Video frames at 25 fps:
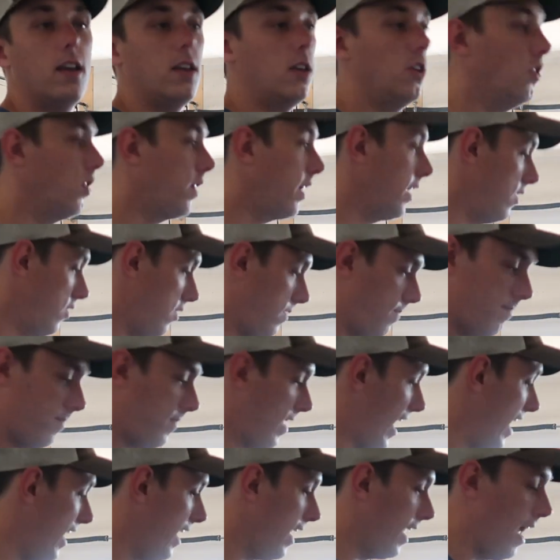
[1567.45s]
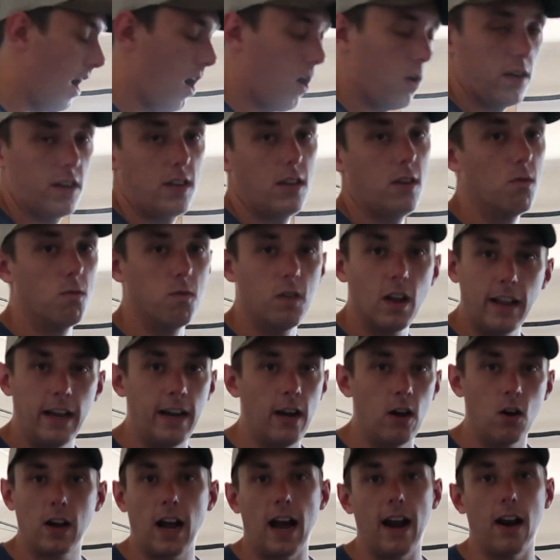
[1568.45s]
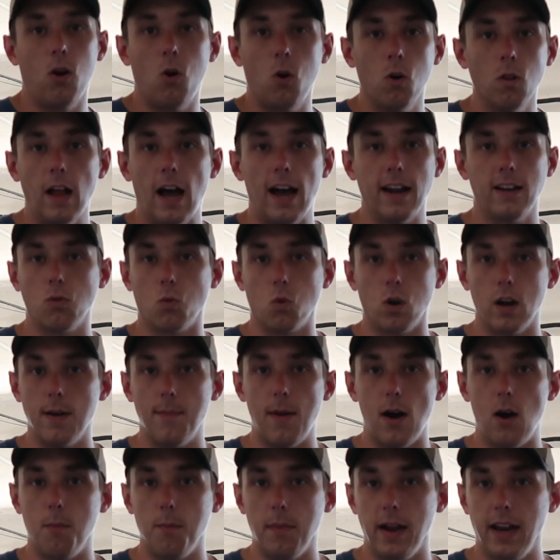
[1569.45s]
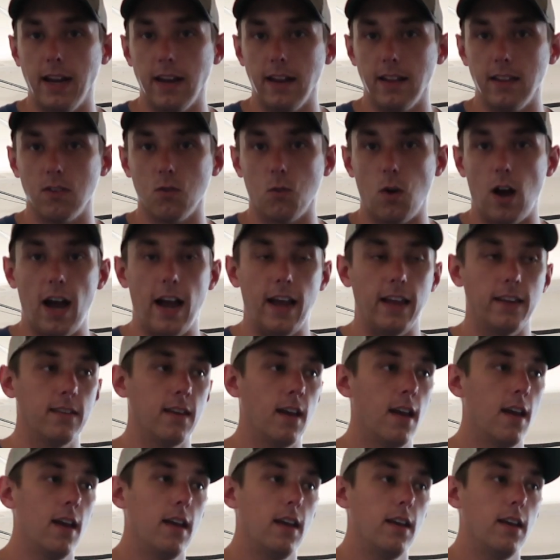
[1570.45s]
You can take it out. You really don't got a whole lot to worry about maintenance-wise.